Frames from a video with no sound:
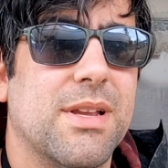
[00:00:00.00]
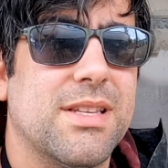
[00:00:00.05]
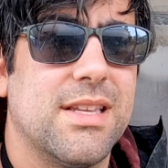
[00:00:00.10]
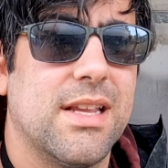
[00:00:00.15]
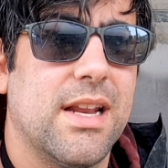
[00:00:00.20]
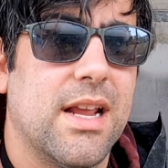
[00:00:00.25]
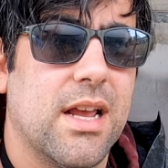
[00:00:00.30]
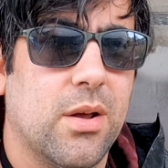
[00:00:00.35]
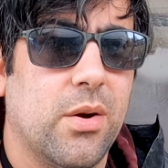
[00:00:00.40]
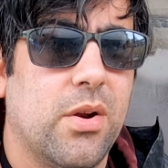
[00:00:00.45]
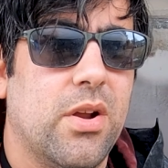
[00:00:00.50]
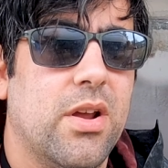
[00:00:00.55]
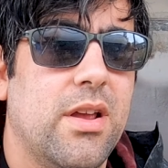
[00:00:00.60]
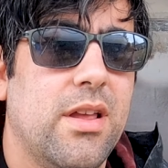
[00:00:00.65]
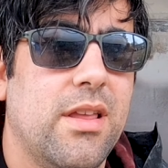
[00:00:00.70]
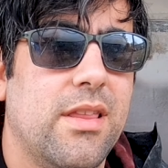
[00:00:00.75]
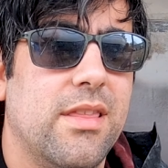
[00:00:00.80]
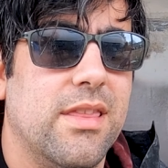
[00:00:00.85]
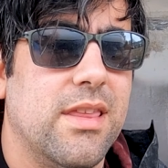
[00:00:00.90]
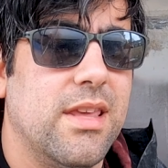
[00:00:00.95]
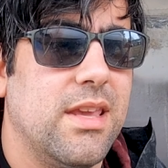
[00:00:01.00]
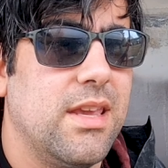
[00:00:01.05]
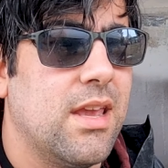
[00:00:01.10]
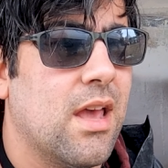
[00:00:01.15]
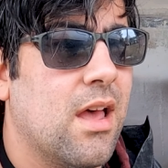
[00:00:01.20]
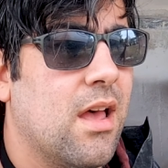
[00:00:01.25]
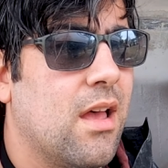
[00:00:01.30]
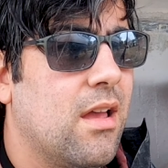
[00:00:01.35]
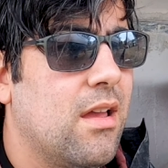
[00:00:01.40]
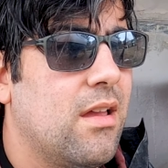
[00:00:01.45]
busted out
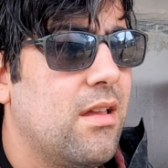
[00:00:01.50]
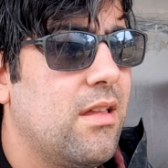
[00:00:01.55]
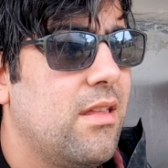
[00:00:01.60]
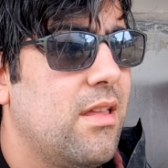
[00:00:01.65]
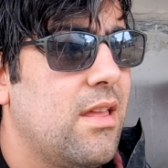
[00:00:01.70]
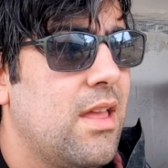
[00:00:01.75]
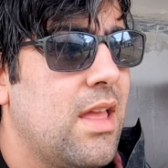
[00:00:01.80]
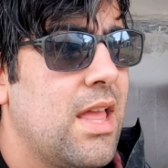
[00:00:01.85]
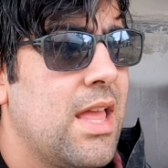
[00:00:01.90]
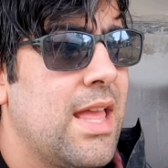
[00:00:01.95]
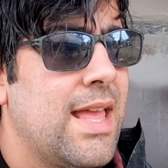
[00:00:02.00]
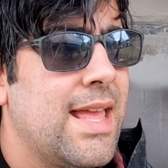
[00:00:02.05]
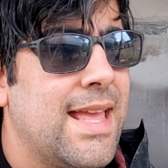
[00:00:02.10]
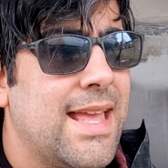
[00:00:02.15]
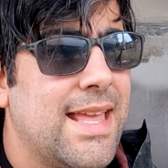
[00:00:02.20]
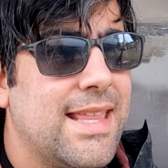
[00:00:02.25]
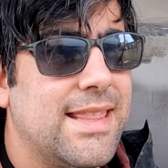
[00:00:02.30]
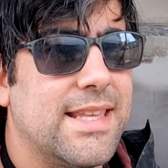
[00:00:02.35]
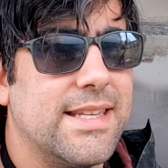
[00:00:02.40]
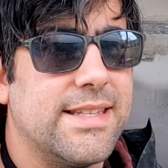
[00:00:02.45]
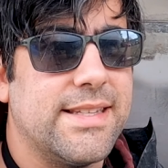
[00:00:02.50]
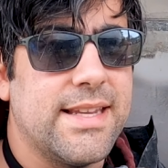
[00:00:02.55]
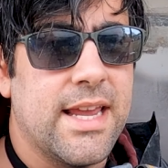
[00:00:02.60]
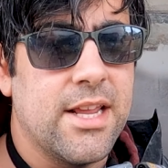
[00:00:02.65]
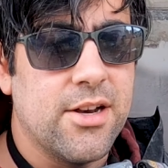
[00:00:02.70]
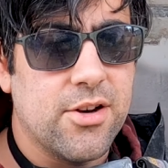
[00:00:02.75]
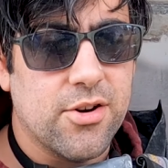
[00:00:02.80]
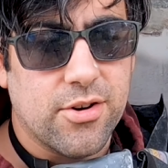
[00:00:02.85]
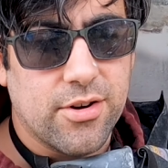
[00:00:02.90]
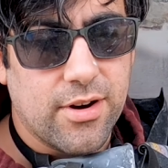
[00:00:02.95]
the
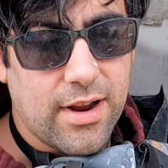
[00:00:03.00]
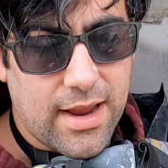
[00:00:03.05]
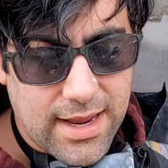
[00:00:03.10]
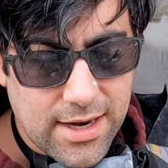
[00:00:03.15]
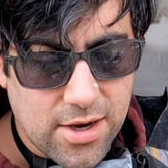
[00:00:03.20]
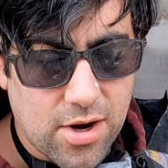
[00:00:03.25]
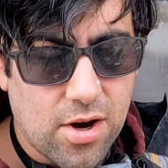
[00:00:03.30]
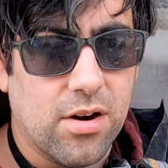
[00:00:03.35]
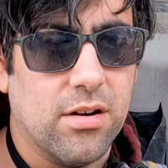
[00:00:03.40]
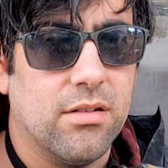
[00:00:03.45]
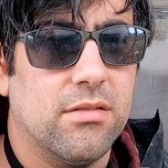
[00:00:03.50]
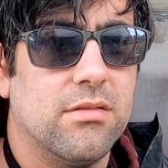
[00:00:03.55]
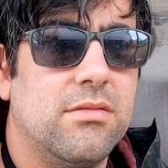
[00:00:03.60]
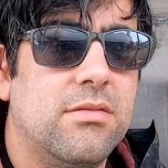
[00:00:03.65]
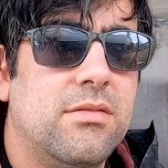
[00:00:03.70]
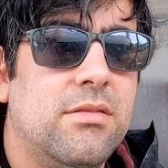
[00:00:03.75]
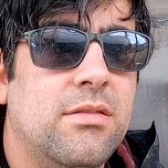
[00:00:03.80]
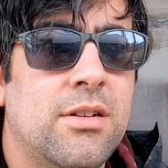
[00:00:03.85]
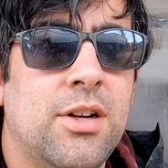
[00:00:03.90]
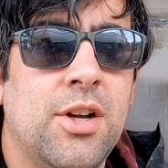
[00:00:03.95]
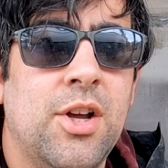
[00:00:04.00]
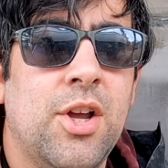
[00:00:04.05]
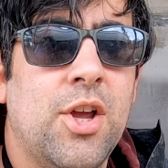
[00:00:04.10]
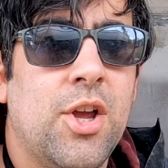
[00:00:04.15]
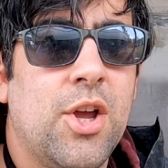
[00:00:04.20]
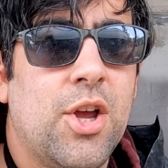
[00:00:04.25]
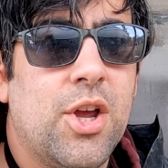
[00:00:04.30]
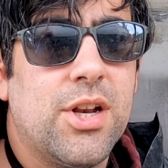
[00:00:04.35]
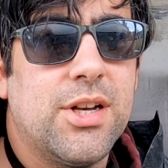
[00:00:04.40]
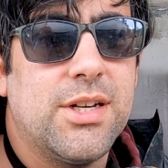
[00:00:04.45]
sander and our
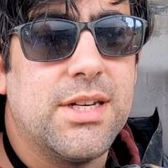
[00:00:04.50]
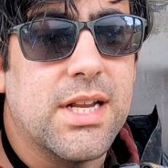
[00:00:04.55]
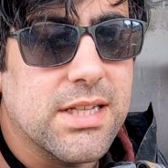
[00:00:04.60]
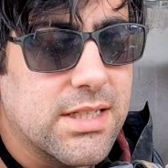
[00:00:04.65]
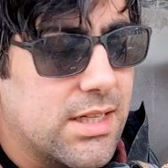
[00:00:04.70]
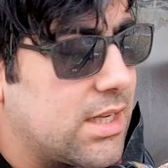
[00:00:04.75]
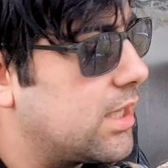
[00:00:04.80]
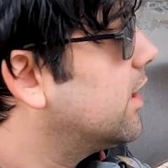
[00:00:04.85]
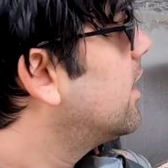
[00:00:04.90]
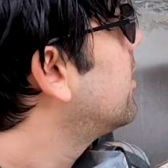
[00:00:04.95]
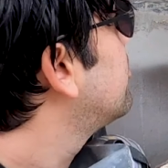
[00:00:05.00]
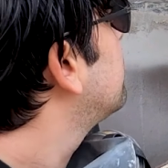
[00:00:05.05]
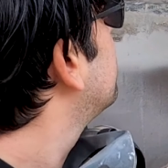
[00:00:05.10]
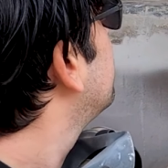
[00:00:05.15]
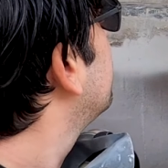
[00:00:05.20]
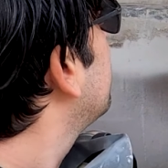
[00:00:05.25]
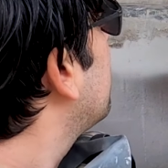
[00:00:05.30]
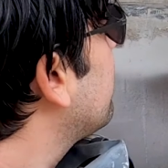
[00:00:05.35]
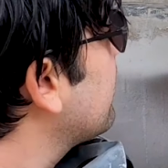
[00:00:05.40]
dust collector and